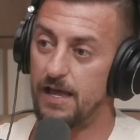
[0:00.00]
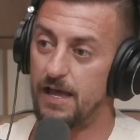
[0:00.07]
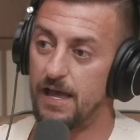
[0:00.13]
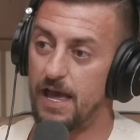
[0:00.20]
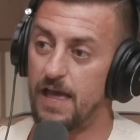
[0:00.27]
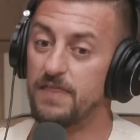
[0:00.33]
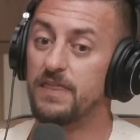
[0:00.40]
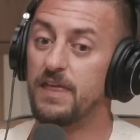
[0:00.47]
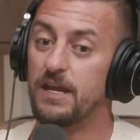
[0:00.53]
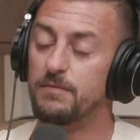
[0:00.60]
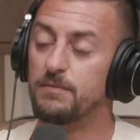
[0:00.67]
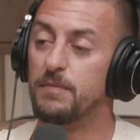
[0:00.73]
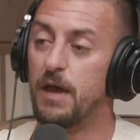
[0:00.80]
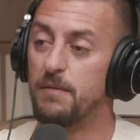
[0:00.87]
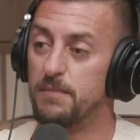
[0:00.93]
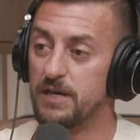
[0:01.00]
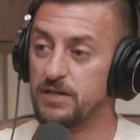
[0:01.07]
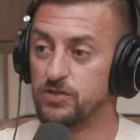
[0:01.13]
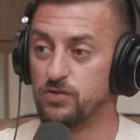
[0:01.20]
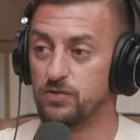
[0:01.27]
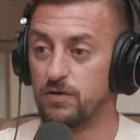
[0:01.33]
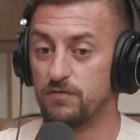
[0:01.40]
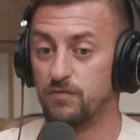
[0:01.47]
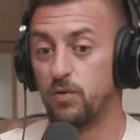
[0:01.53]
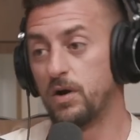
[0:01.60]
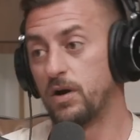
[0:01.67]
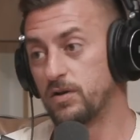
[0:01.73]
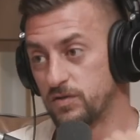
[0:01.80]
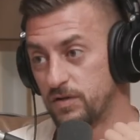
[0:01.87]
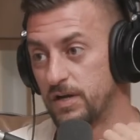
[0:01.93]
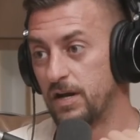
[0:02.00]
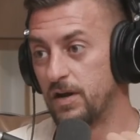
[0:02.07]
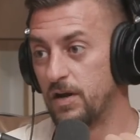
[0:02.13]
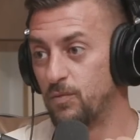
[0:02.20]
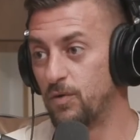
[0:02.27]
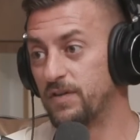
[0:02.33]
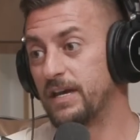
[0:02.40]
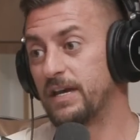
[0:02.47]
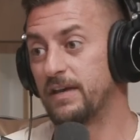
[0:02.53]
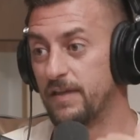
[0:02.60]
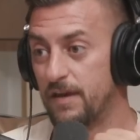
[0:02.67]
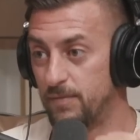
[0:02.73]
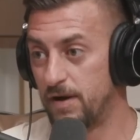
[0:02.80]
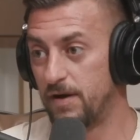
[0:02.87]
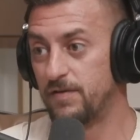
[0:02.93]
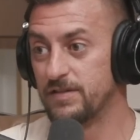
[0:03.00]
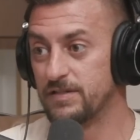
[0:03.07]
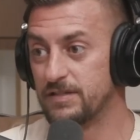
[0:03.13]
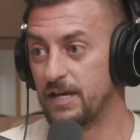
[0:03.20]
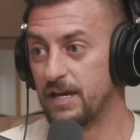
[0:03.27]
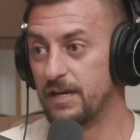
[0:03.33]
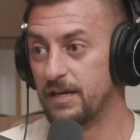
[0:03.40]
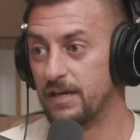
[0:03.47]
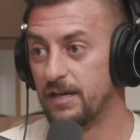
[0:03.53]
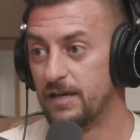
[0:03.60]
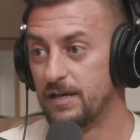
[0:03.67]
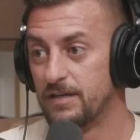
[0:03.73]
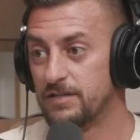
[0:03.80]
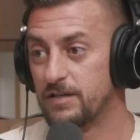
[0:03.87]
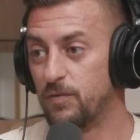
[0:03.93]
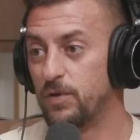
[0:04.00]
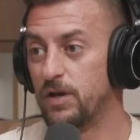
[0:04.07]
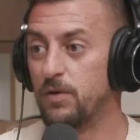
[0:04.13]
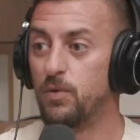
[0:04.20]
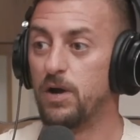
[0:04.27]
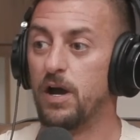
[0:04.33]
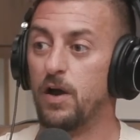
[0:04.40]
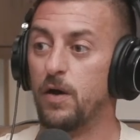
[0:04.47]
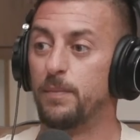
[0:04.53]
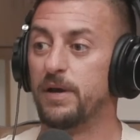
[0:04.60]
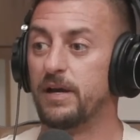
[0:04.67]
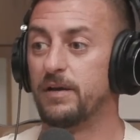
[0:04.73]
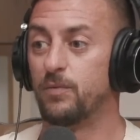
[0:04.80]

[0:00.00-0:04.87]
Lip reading: and then a mixture of what goes on at home, what they hear their parents say. So we're hoping